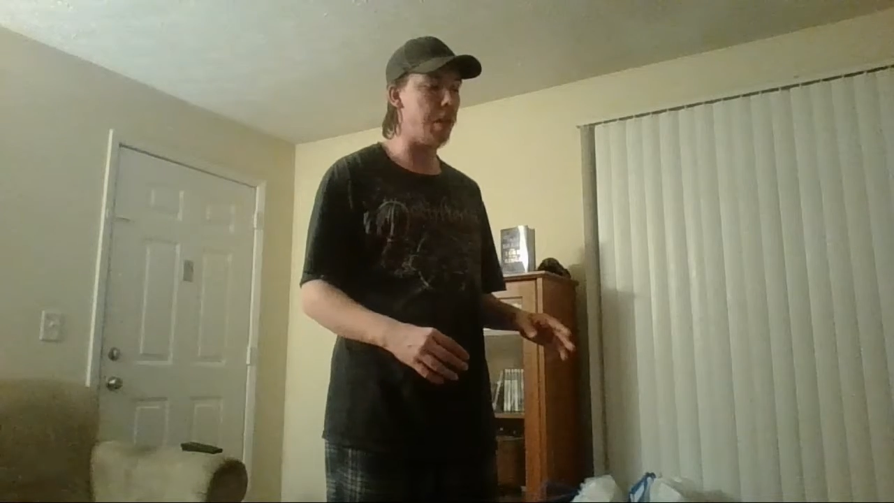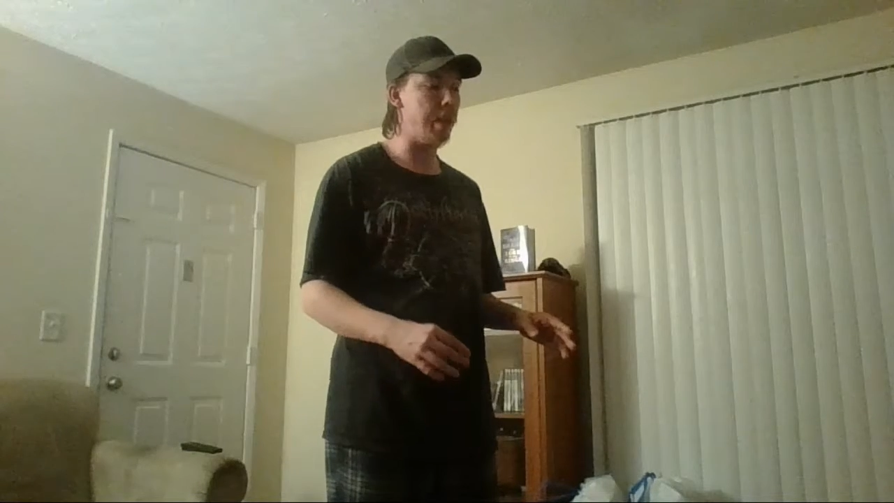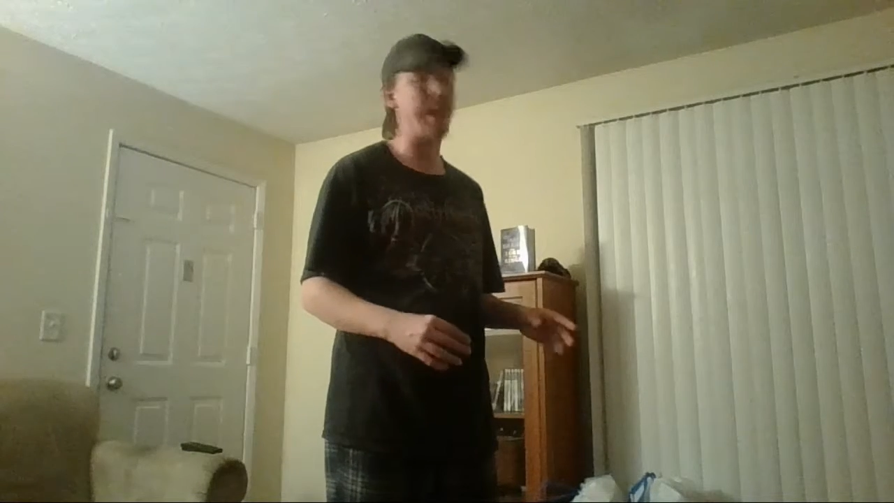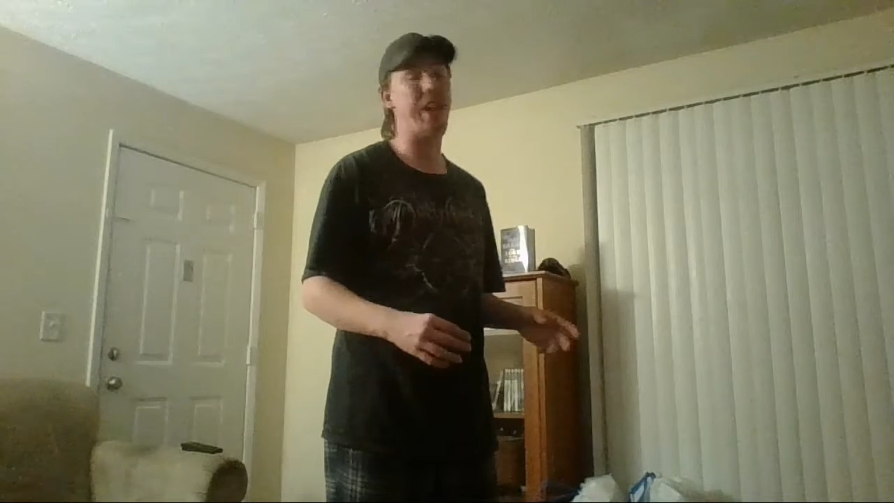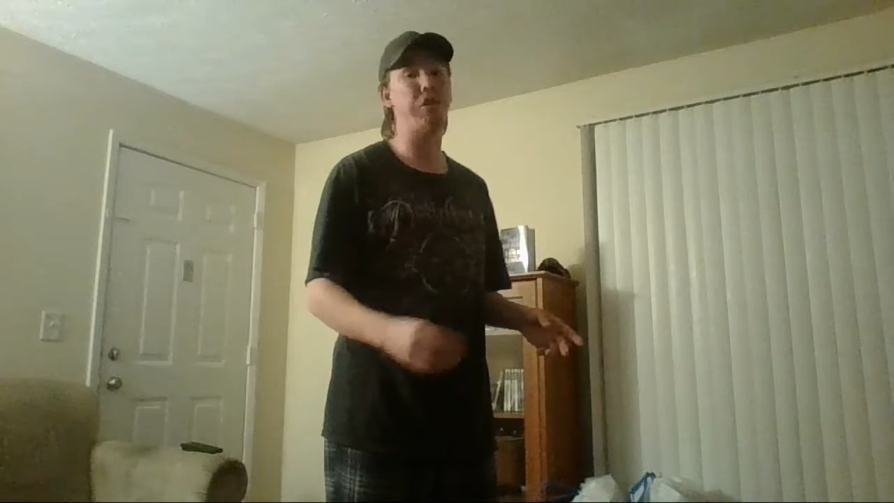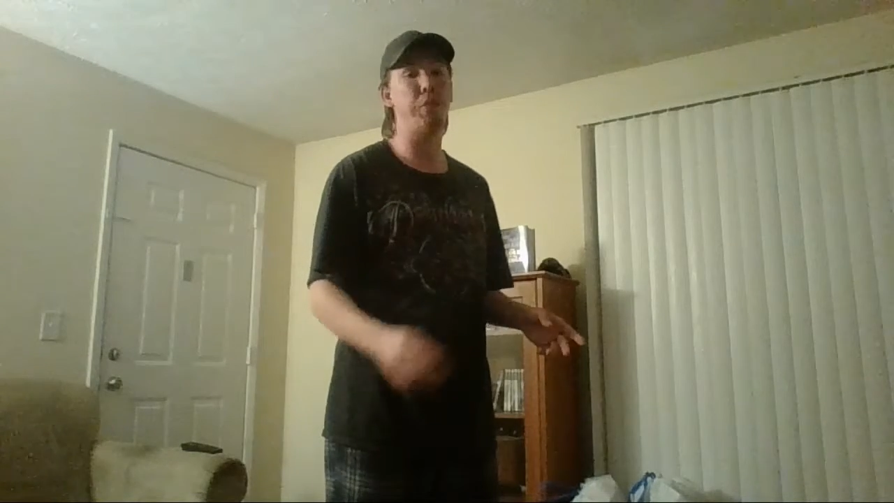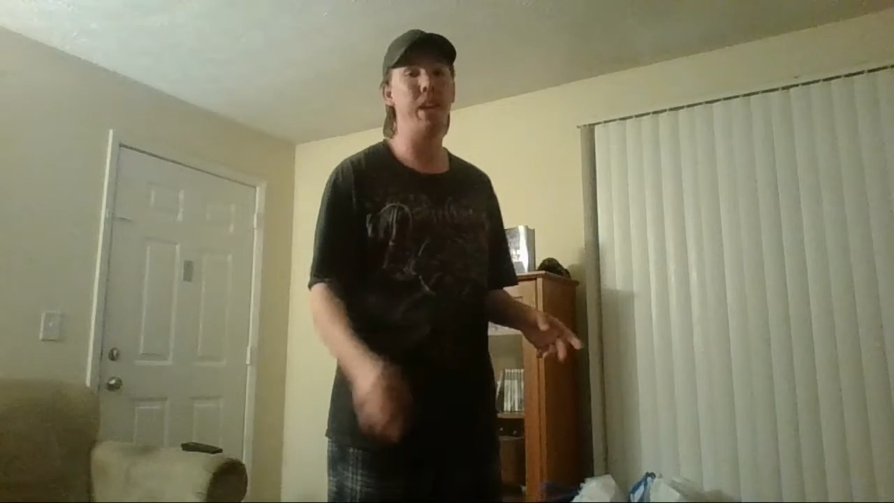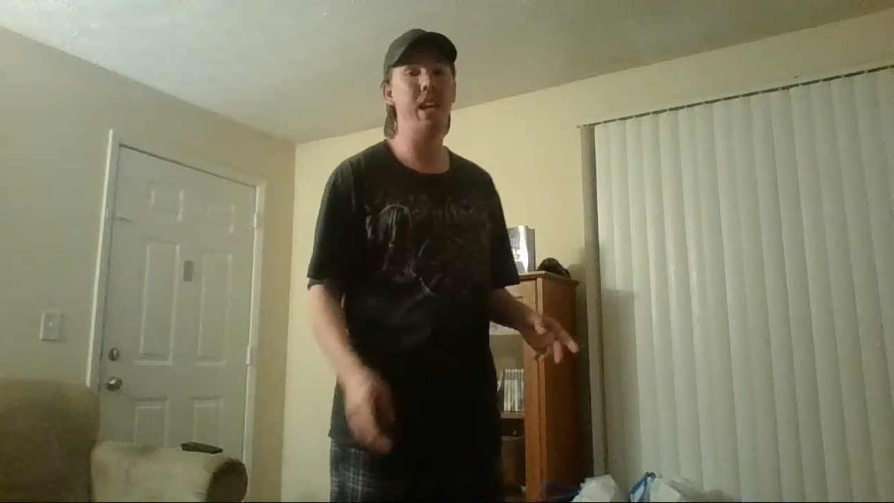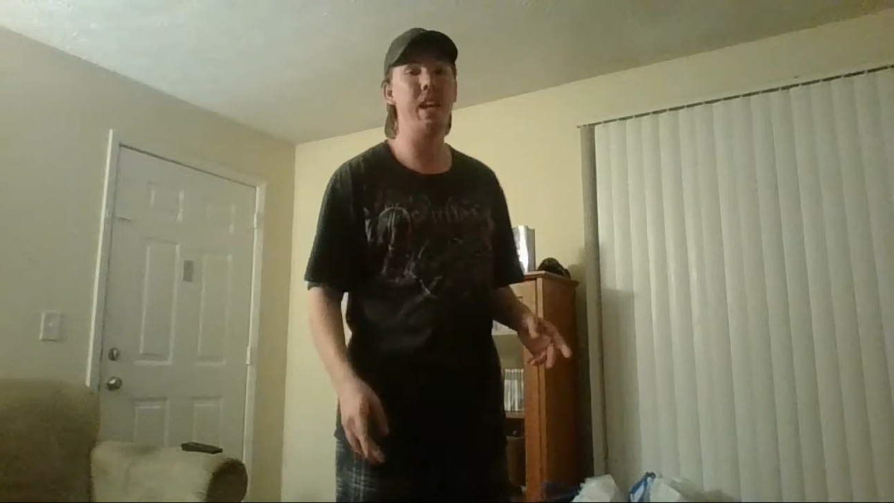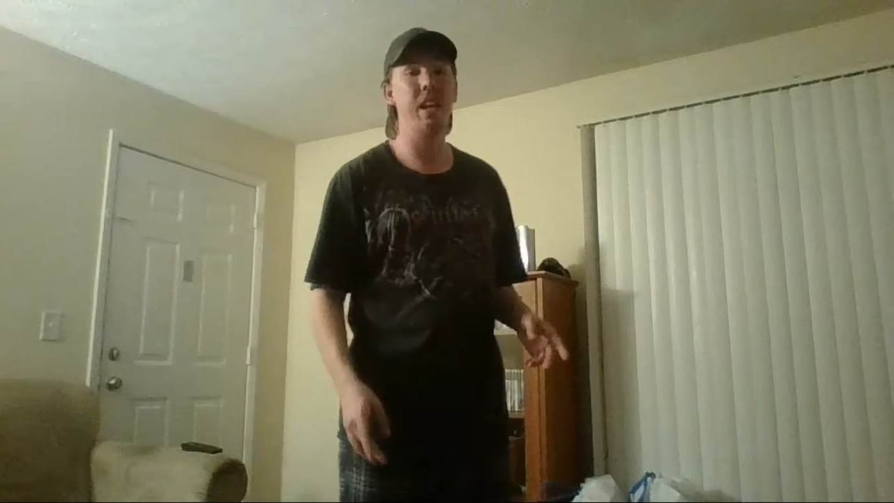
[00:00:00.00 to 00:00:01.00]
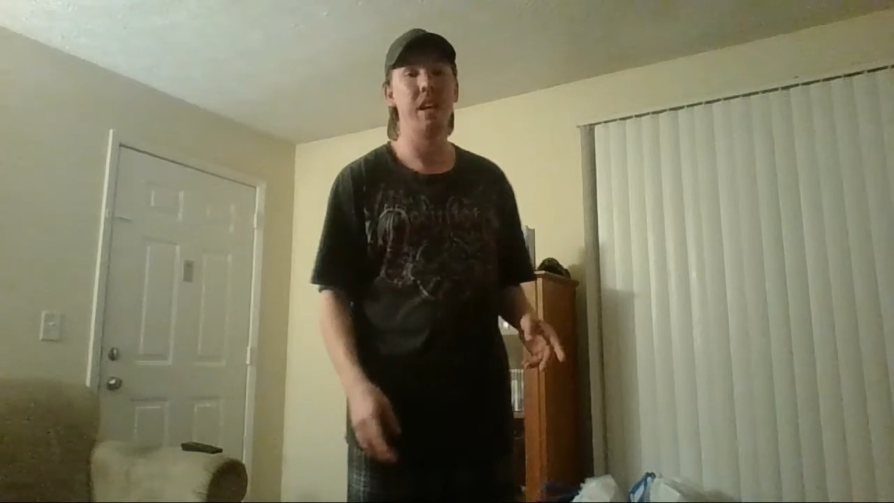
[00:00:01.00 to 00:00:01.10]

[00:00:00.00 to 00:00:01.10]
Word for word: next week